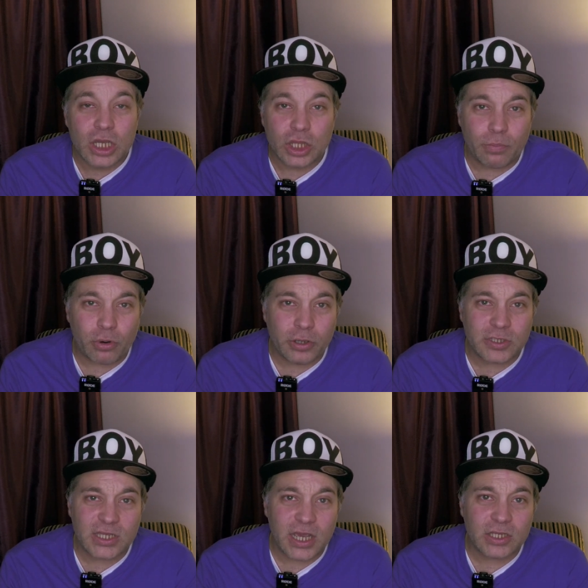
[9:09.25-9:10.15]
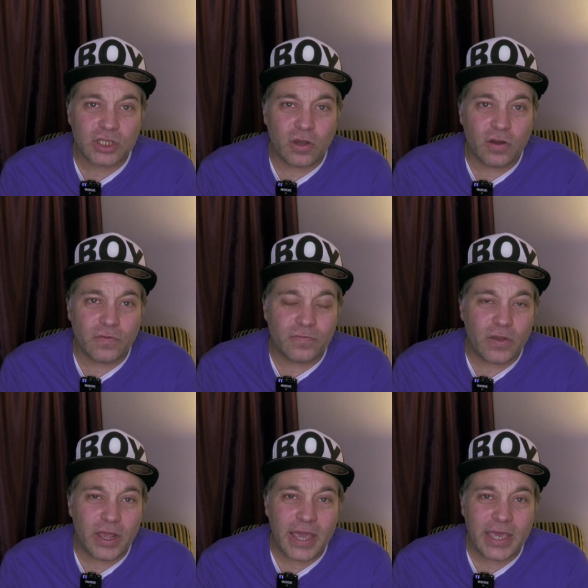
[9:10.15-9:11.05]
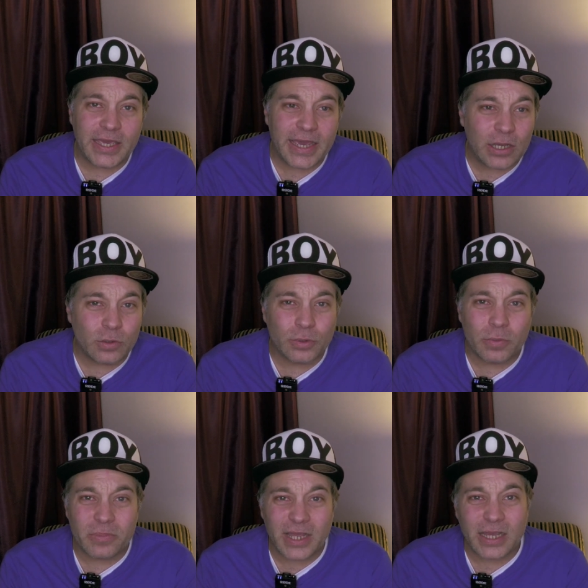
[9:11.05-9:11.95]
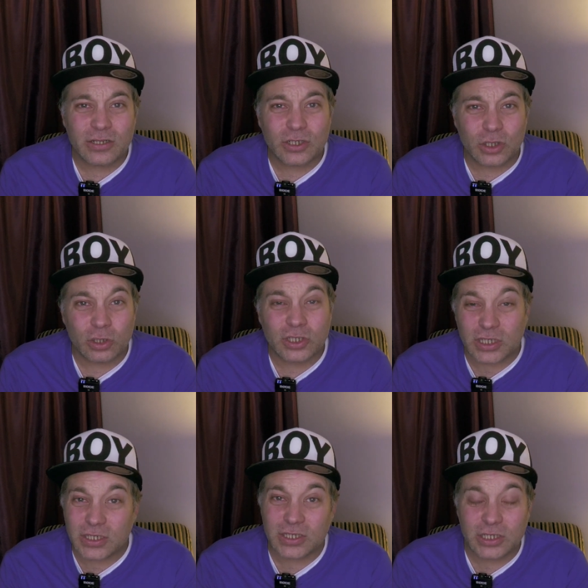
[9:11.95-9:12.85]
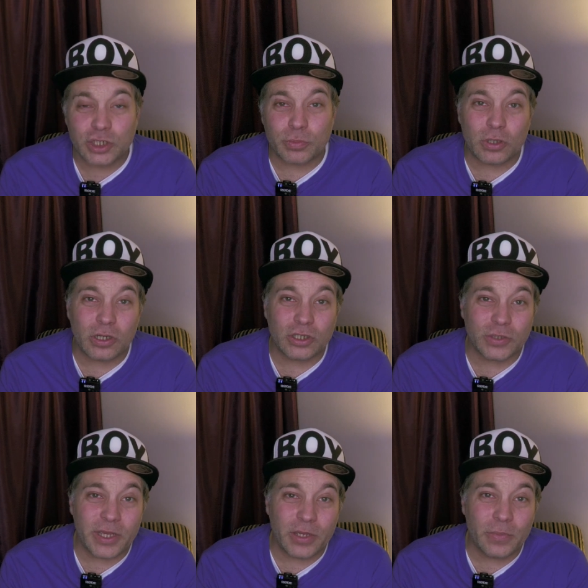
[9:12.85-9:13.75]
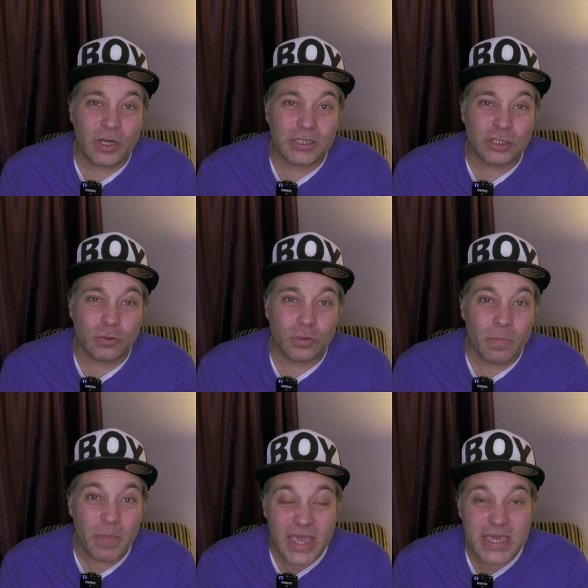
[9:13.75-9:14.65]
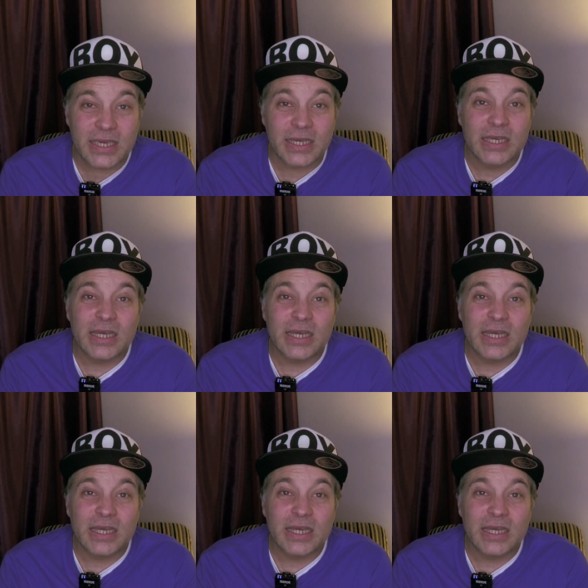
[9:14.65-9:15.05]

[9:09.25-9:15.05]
the process of an album that cost a considerable large amount of money to make,